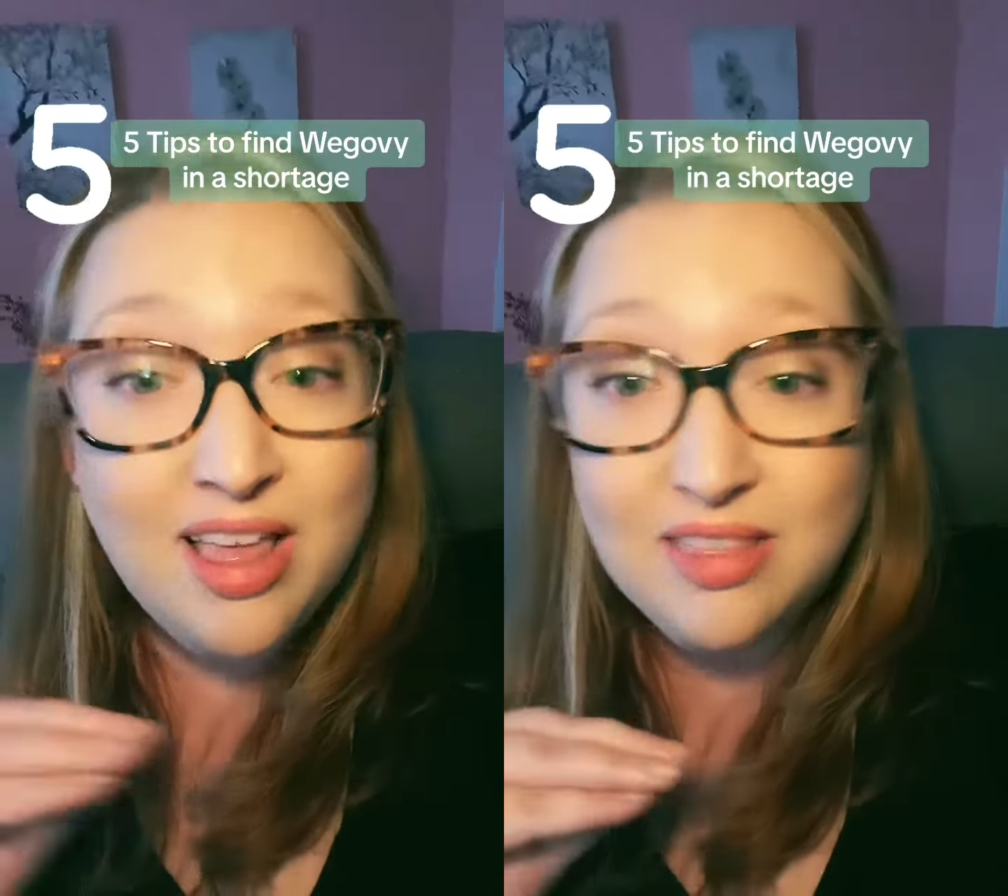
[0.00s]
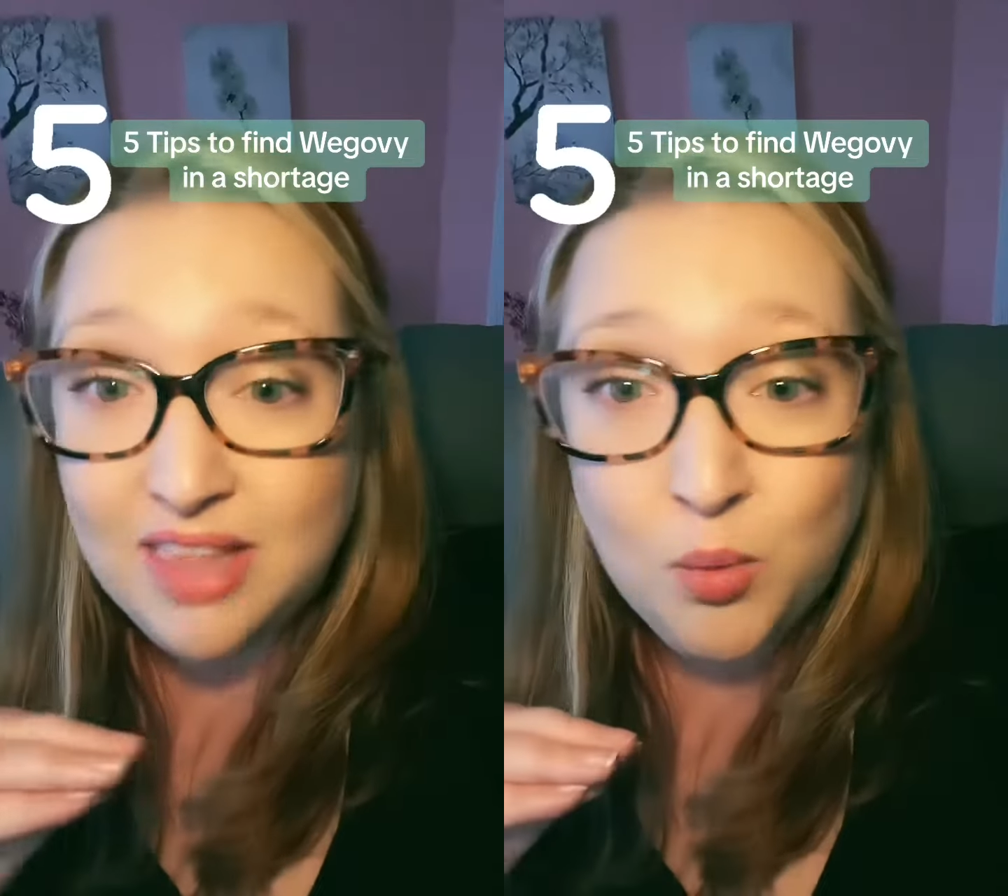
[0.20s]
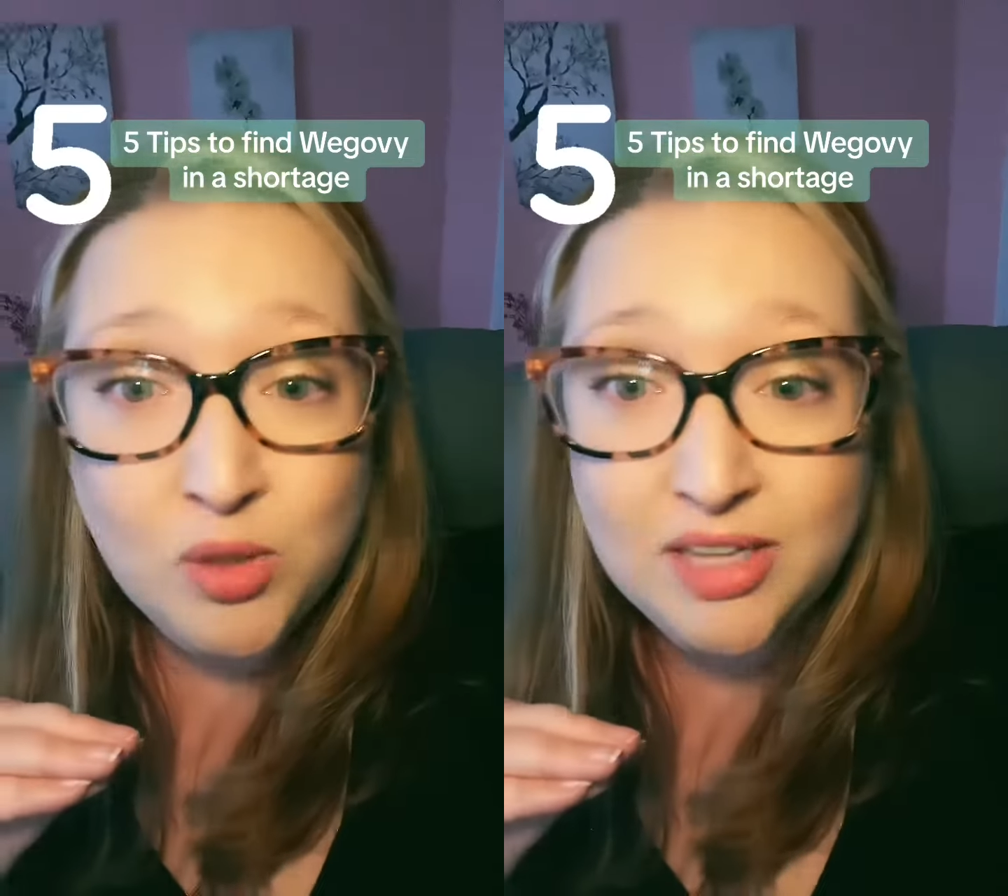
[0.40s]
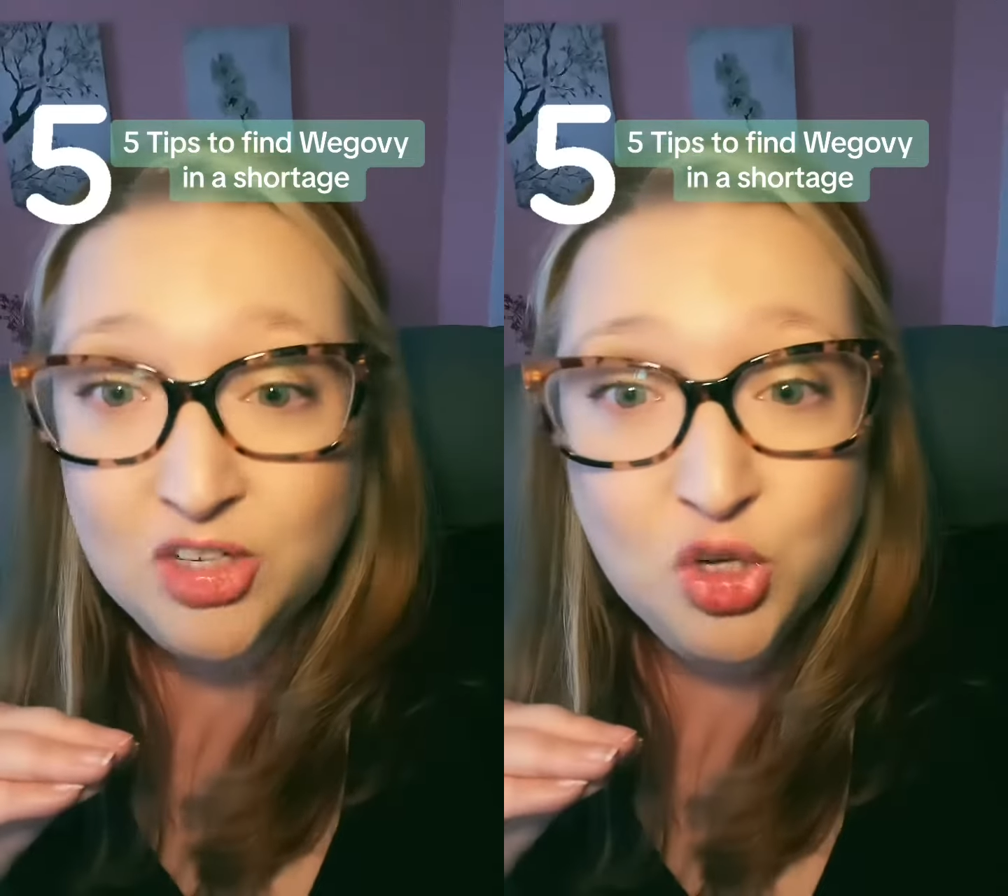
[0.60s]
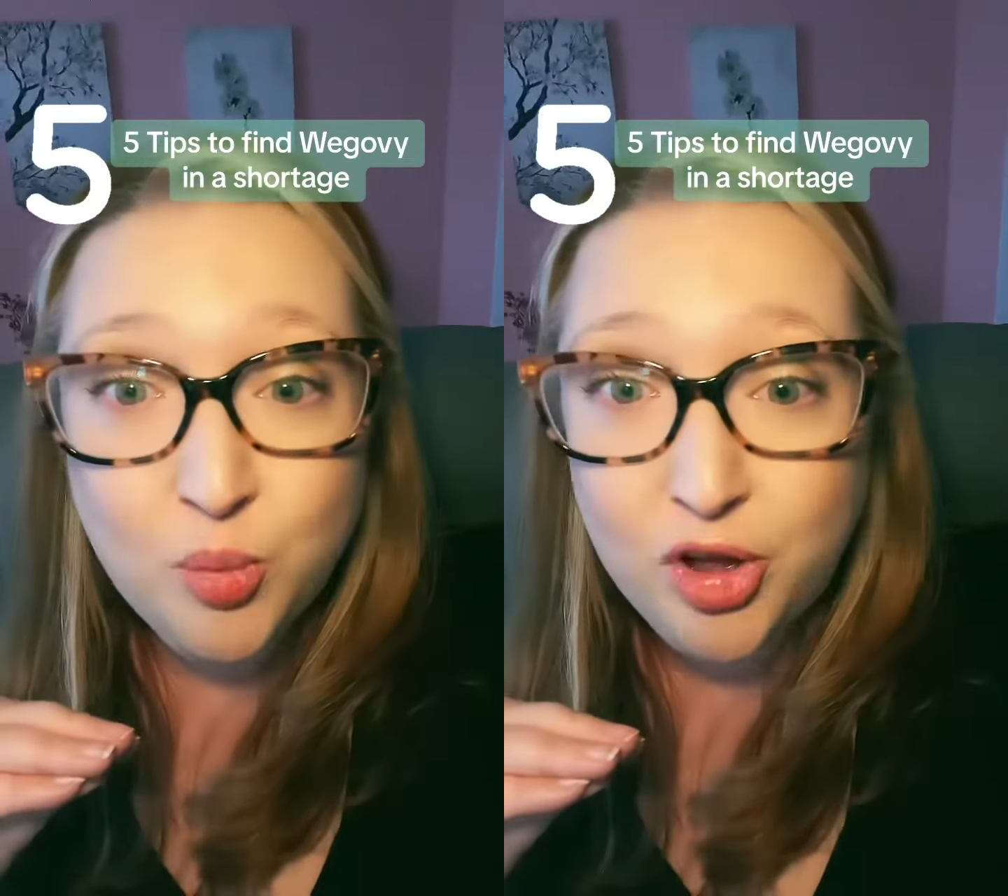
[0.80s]
they won't let
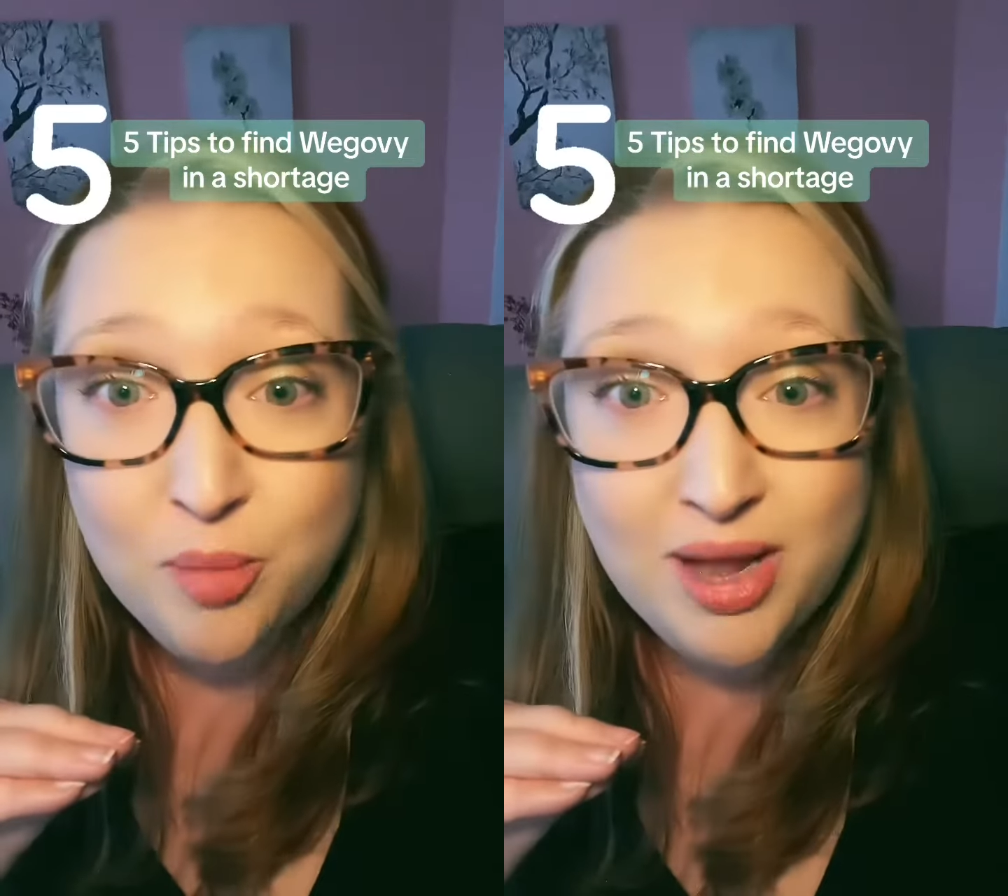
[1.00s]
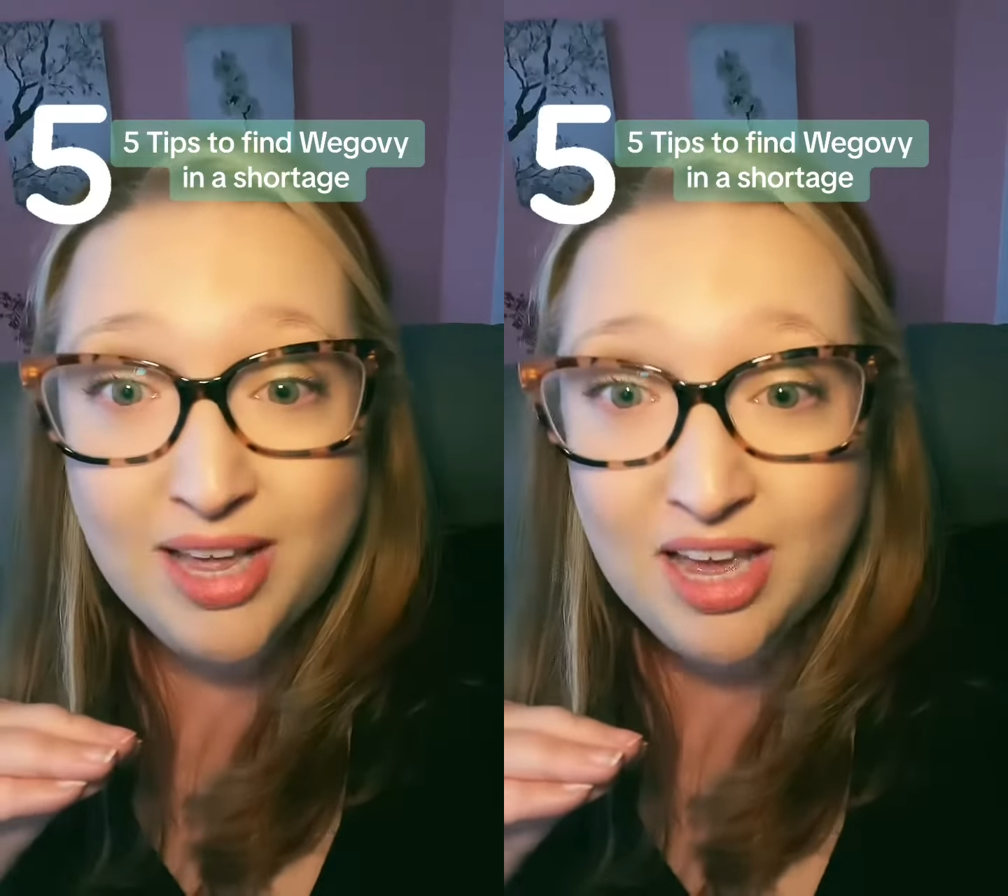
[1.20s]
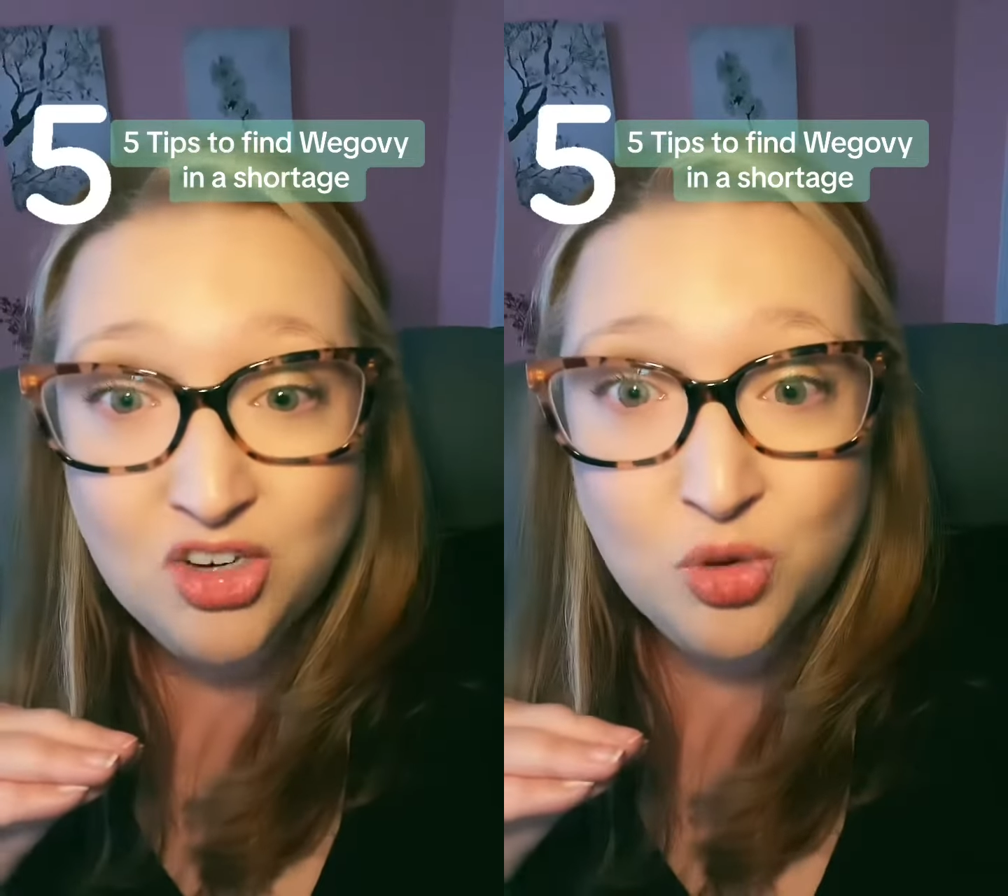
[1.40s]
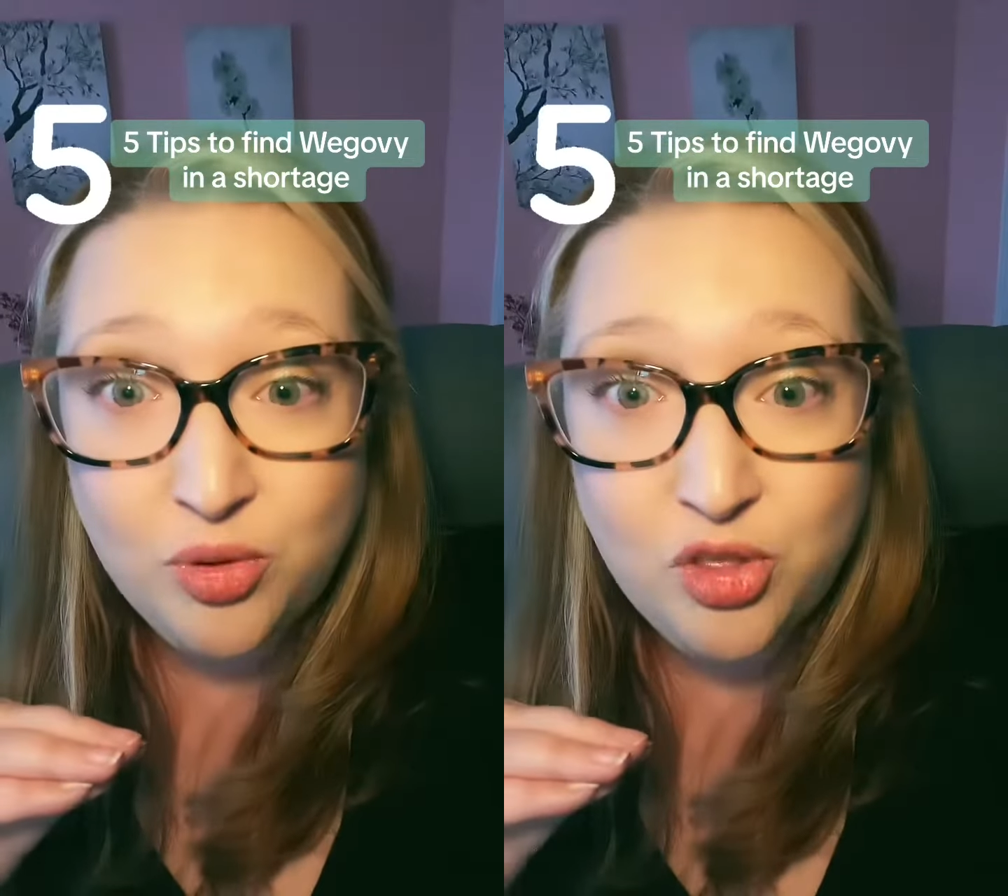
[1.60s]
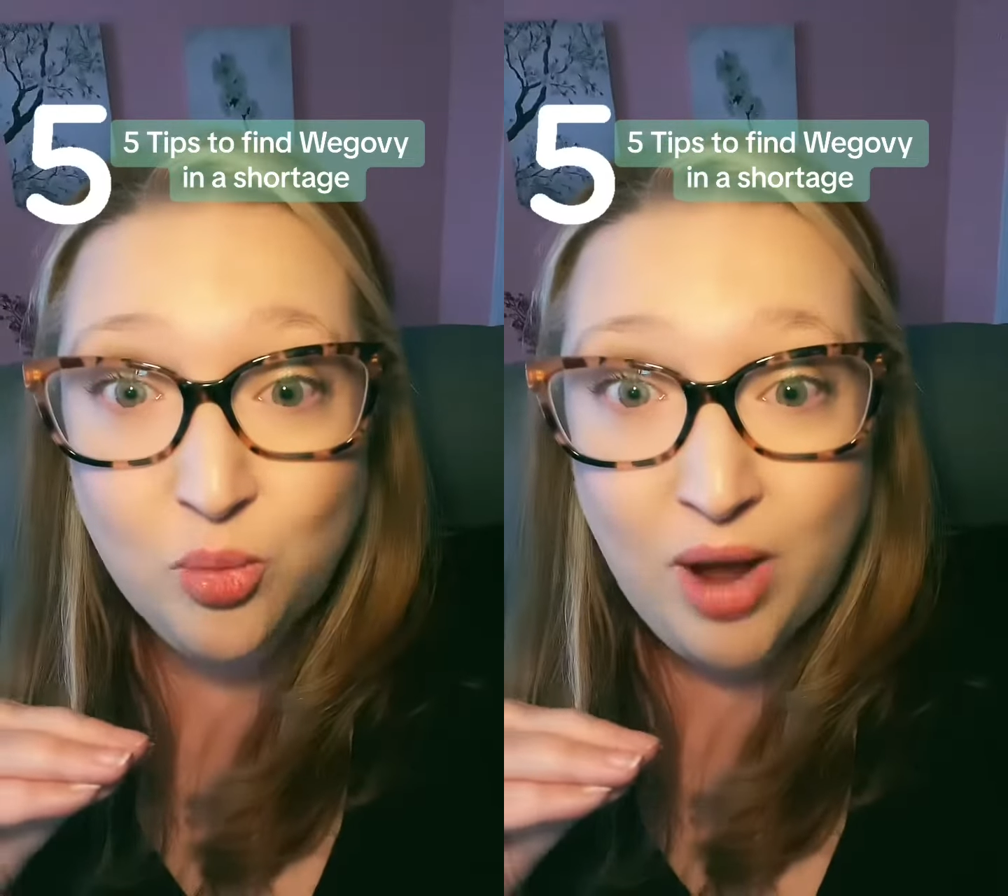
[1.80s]
you bring your medication with
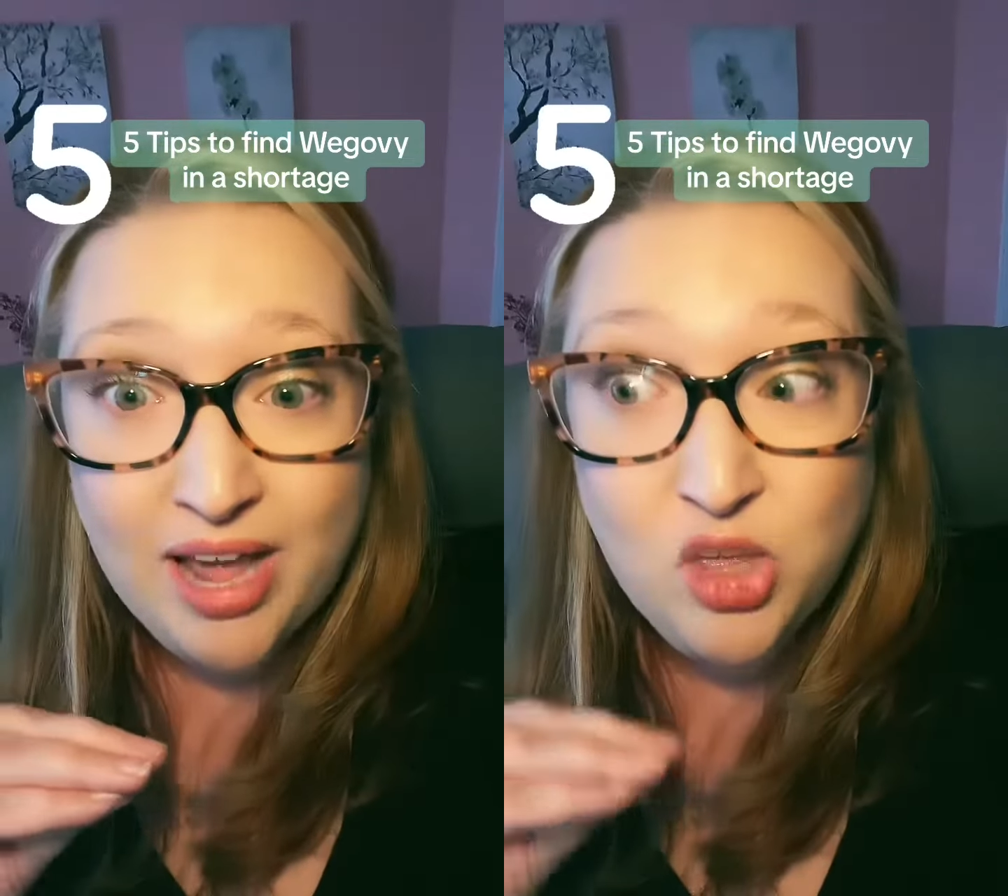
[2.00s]
you, right?